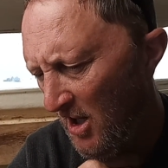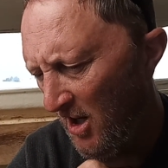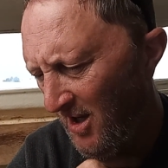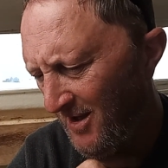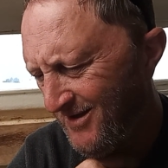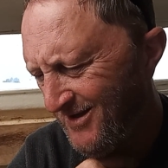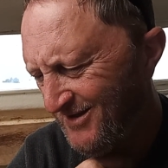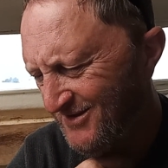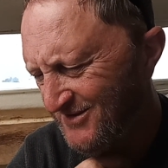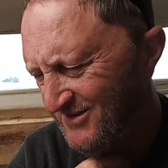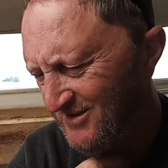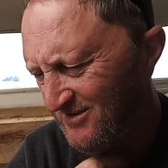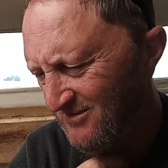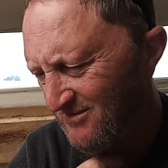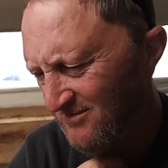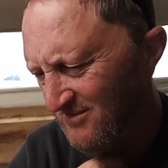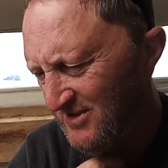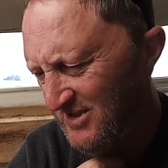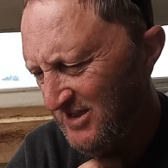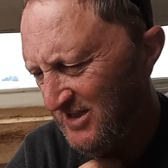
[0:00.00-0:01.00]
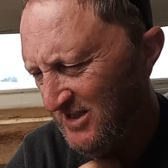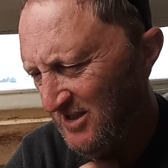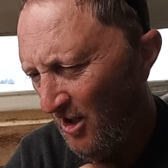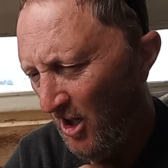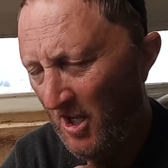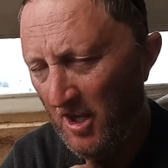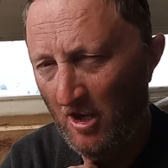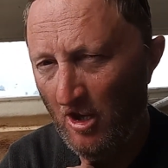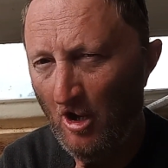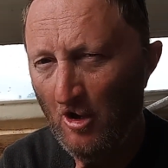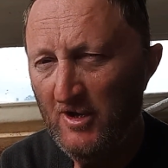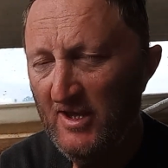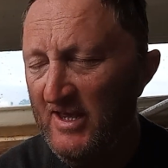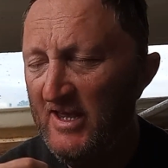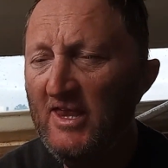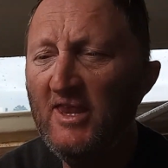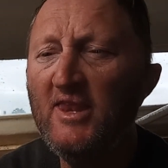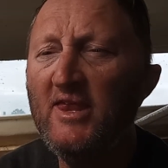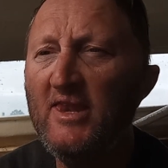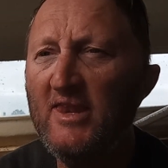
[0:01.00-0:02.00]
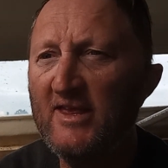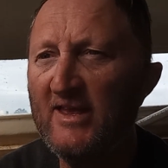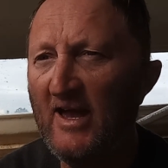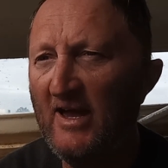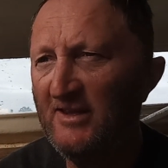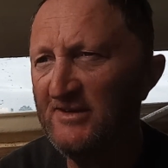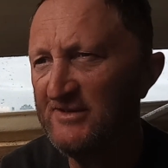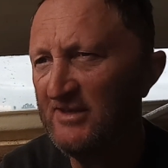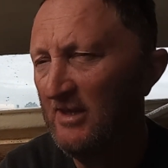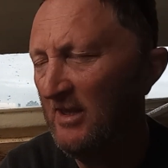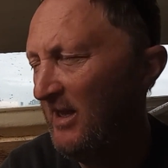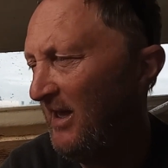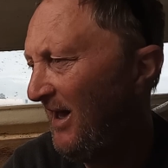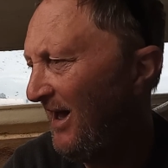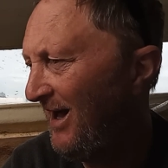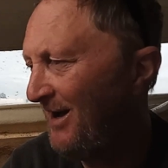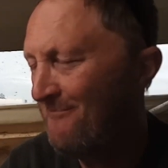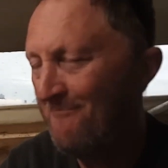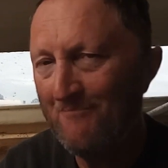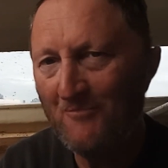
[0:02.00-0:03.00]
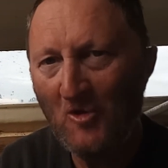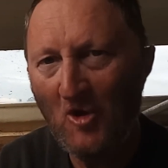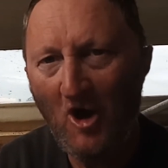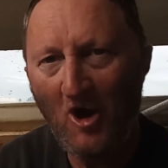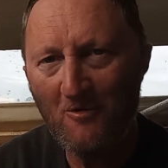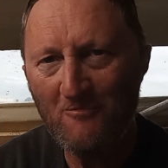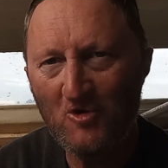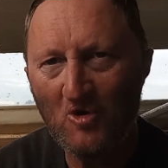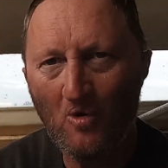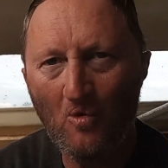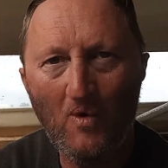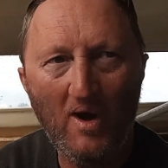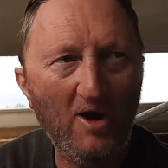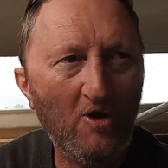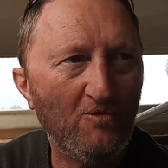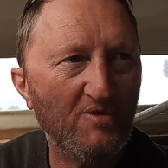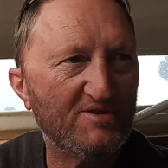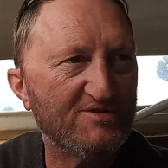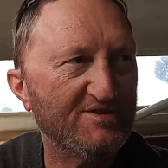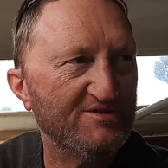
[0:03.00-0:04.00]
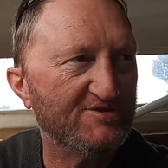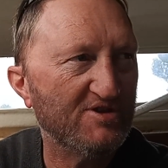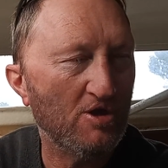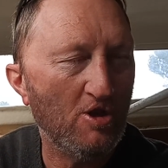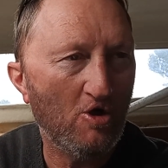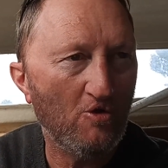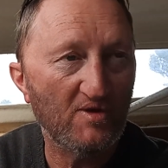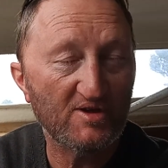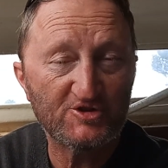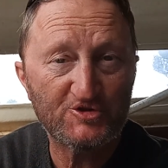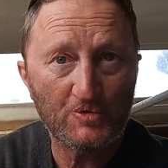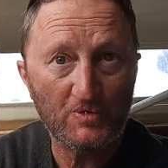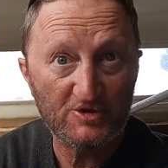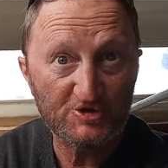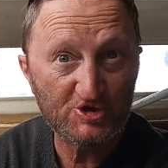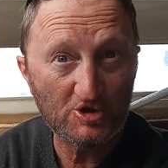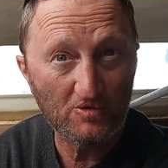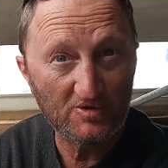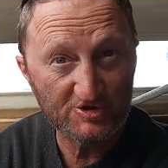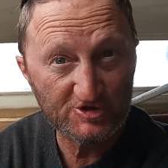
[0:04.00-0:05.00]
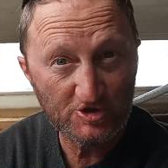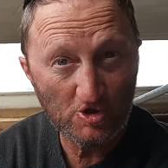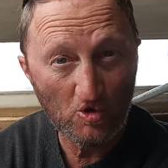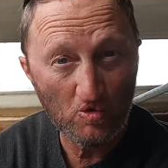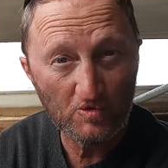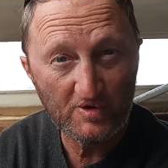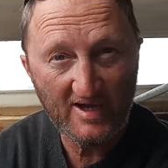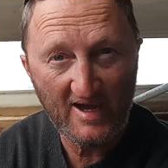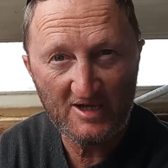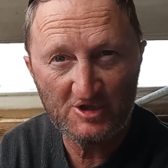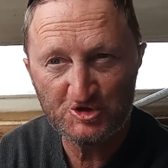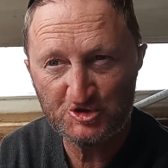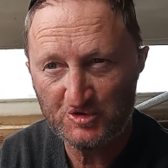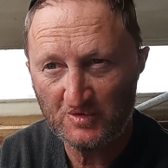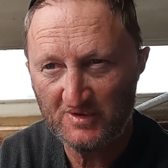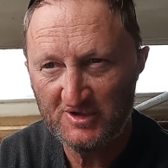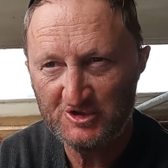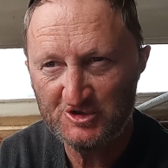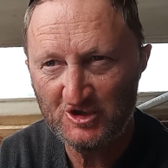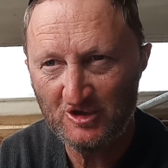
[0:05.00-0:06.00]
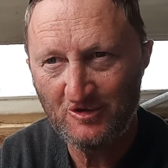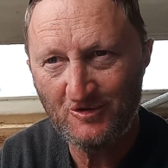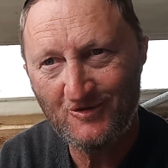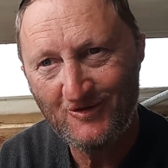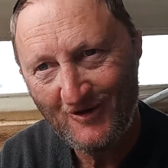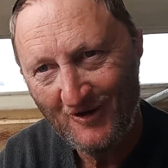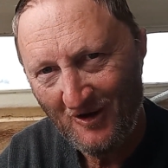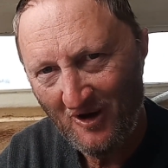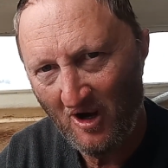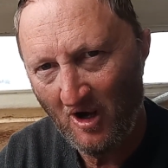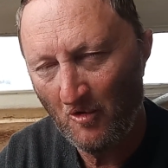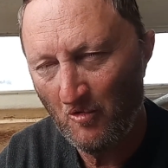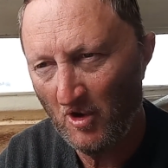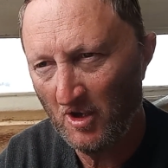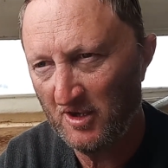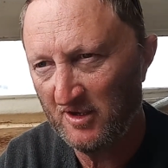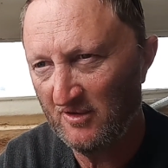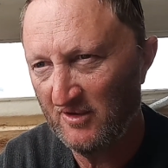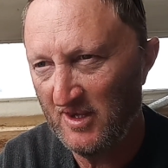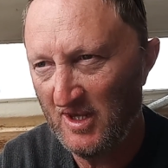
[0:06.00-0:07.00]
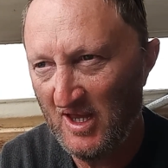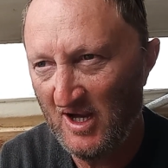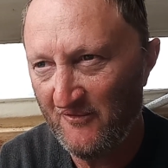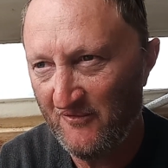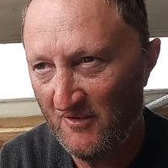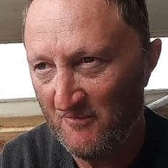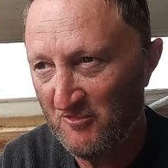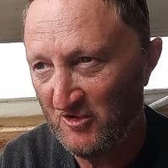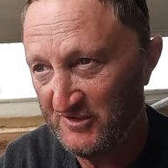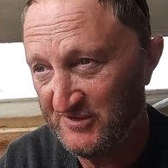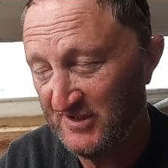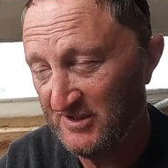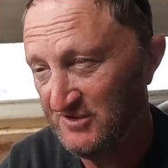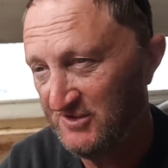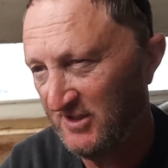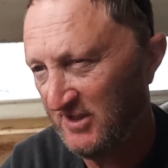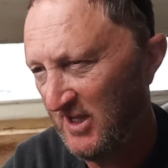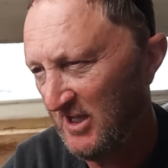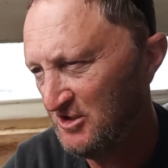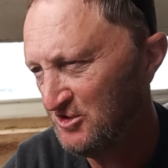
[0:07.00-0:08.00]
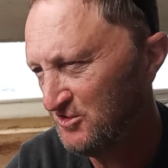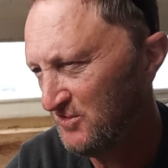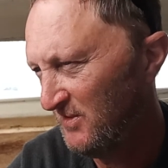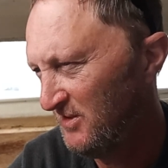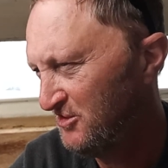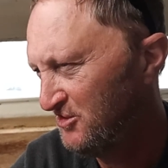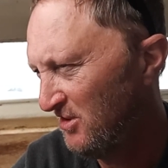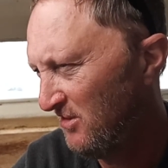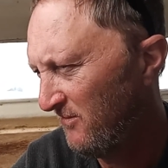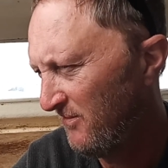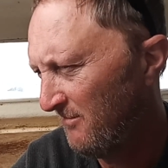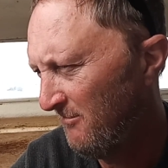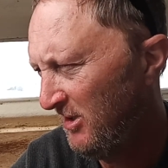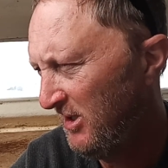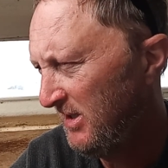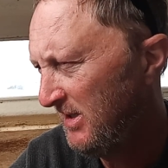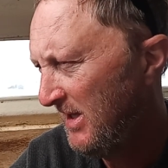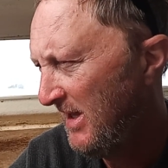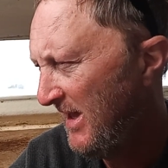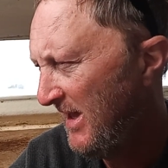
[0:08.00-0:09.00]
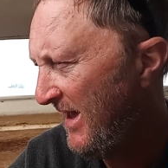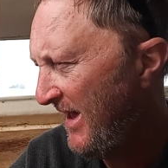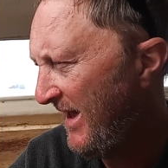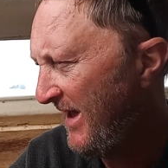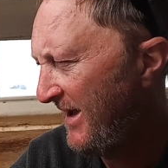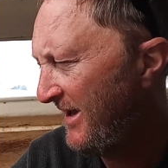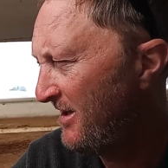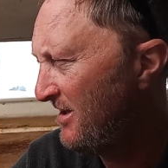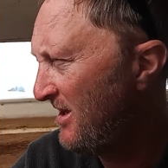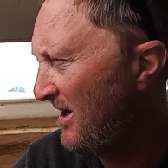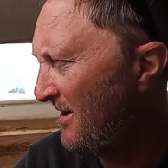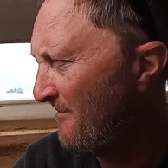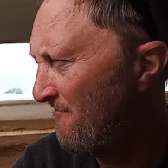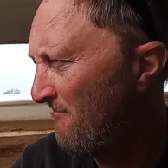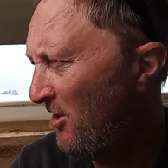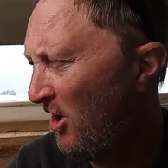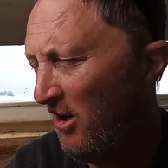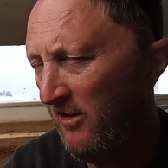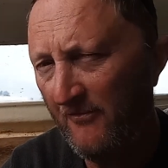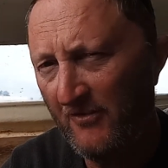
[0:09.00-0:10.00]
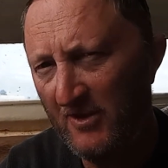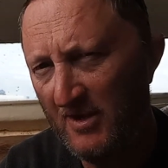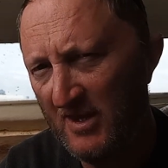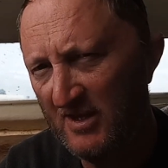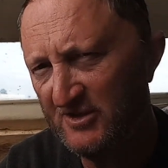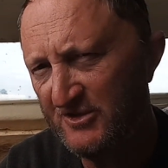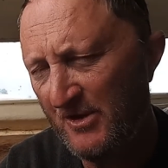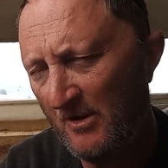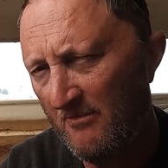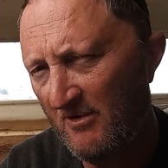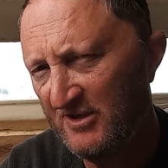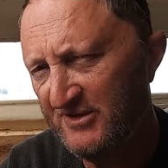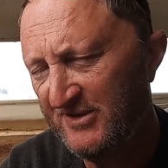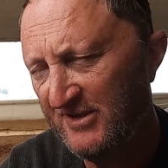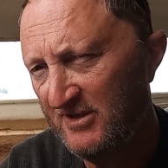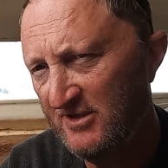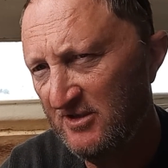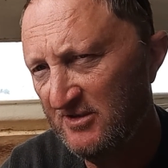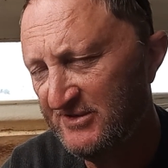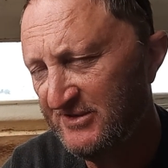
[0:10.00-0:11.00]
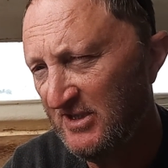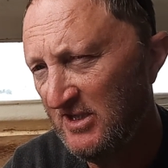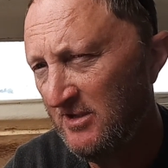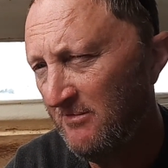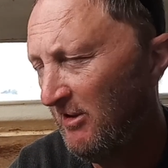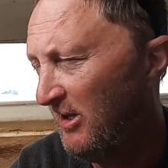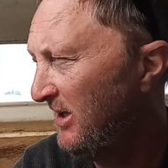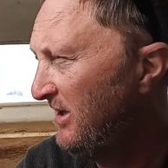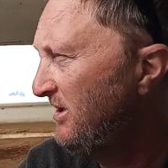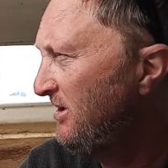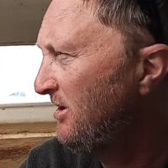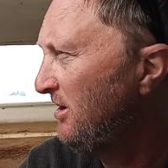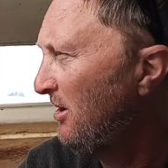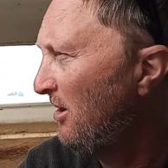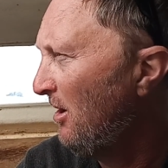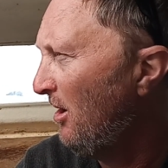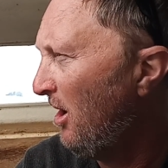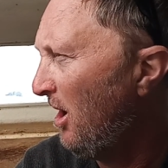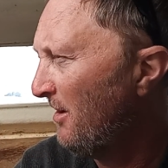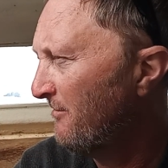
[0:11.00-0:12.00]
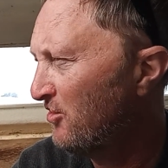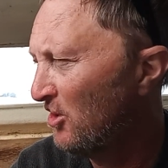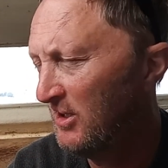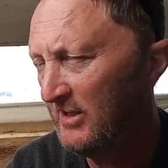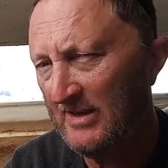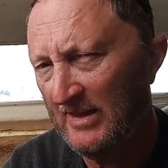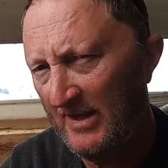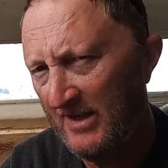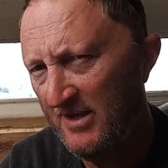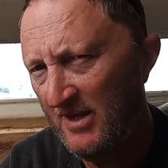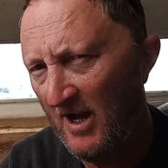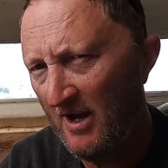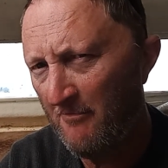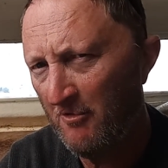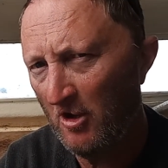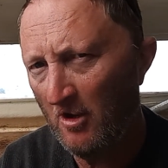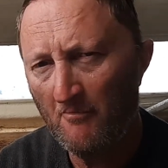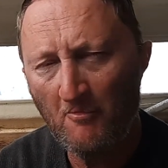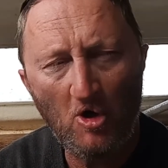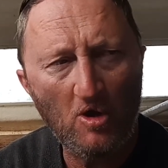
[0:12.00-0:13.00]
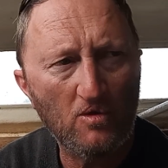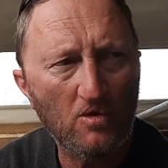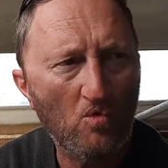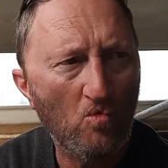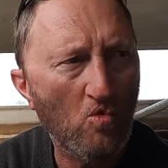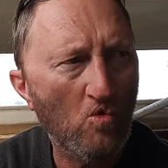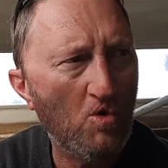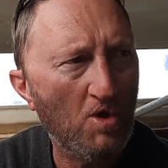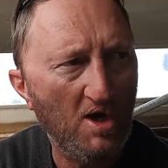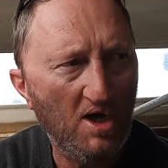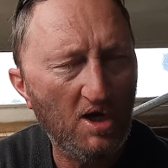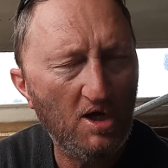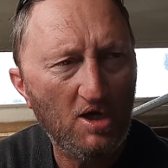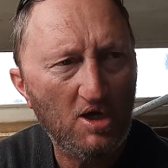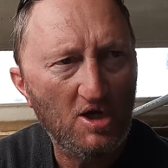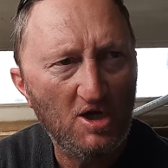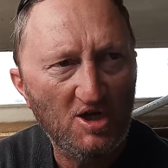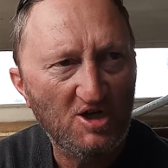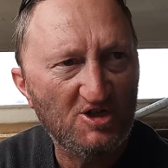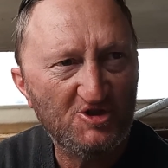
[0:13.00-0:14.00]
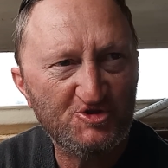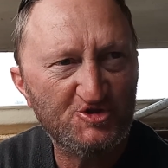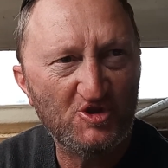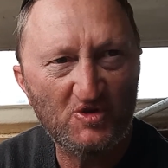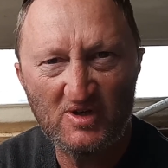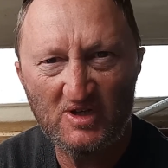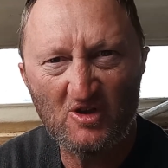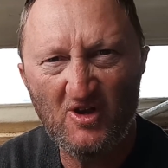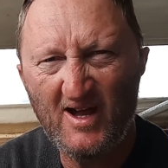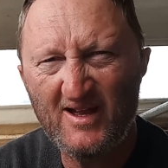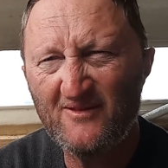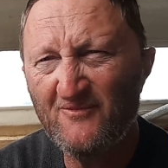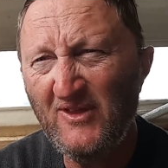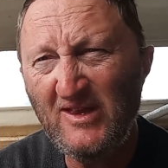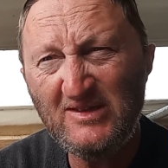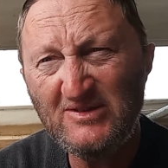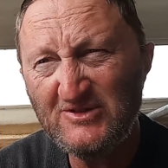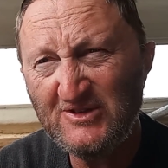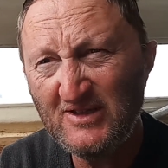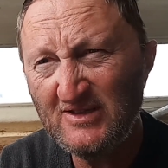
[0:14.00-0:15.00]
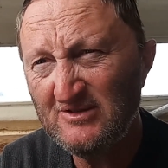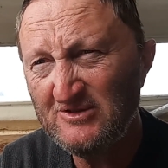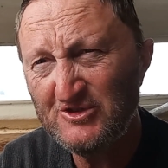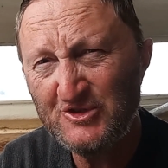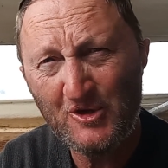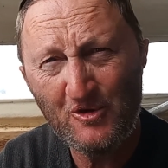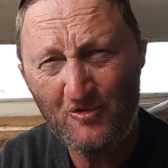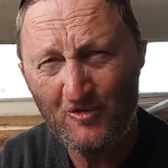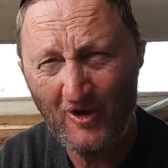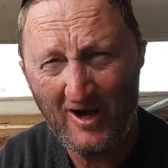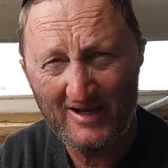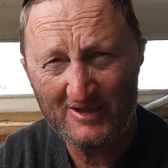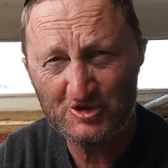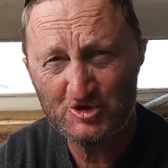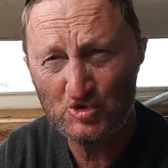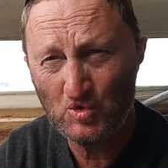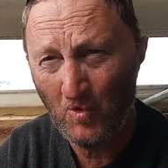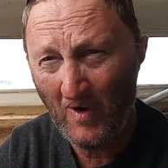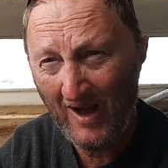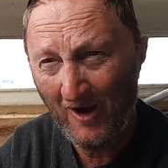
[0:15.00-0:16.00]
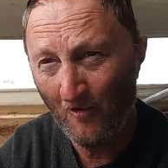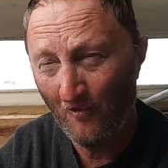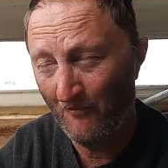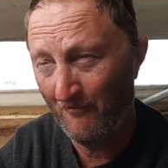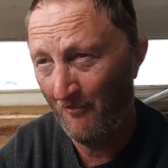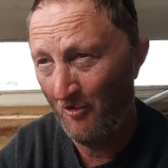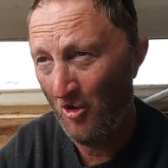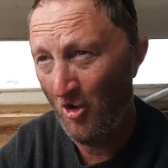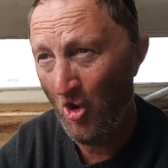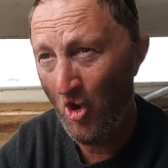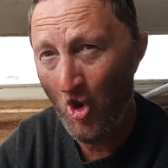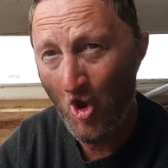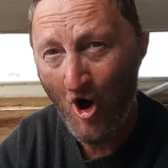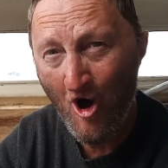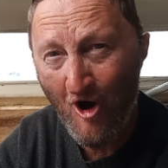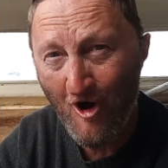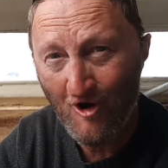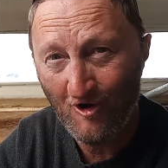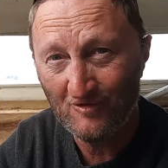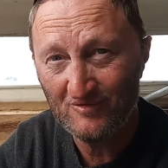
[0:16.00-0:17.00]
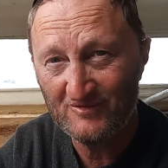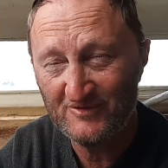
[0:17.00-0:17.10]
I guess, yeah, I don't know. In any case, hope you're all well. This is a Noelex 22. It's called Catch 22. Ironically enough, it presents Catch 22 for me. And hopefully next time you see me, I've got it cleaned up and I'm on the water doing like, these things do like 12 knots.